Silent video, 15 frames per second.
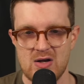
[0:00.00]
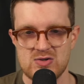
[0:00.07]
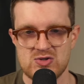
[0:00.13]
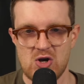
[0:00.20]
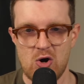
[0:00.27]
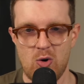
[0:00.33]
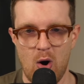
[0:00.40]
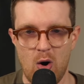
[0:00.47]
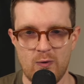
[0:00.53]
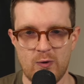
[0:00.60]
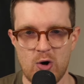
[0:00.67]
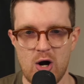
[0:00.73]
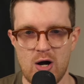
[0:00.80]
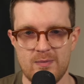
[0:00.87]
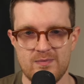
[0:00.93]
So
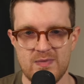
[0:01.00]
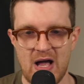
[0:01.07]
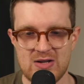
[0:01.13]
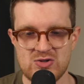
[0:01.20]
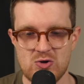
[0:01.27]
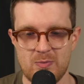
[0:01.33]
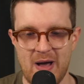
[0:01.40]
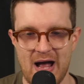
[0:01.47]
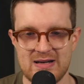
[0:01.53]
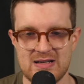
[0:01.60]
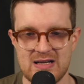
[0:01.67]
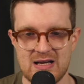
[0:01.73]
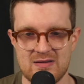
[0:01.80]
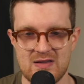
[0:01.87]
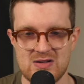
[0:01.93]
overall, not too bad to
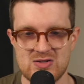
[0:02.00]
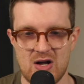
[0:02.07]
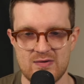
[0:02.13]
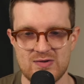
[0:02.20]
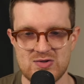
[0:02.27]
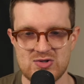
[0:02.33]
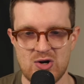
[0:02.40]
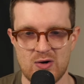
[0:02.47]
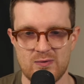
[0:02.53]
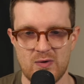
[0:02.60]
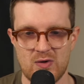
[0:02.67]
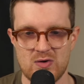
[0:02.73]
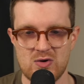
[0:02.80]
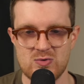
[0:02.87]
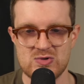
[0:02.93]
kick things off to start
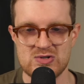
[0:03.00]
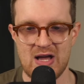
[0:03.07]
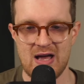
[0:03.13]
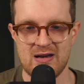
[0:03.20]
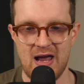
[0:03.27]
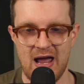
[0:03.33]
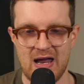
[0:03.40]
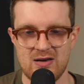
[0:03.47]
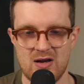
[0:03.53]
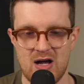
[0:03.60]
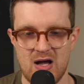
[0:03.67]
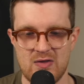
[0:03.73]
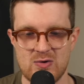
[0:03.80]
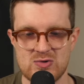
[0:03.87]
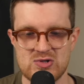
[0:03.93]
for the new set, and
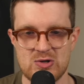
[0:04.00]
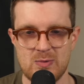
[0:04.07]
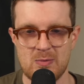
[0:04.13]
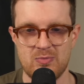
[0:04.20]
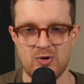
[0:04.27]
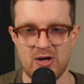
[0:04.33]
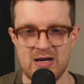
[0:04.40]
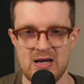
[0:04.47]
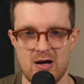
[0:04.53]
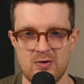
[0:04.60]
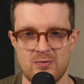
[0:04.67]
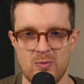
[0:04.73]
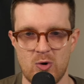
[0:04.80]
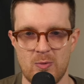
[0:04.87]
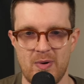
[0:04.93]
there will still be plenty
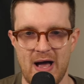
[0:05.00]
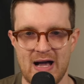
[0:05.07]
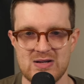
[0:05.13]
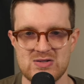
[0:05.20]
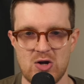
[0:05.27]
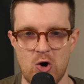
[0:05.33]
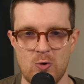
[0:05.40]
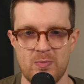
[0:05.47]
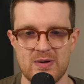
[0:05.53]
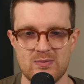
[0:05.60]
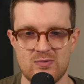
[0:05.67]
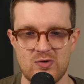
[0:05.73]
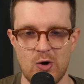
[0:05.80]
of more packs to open.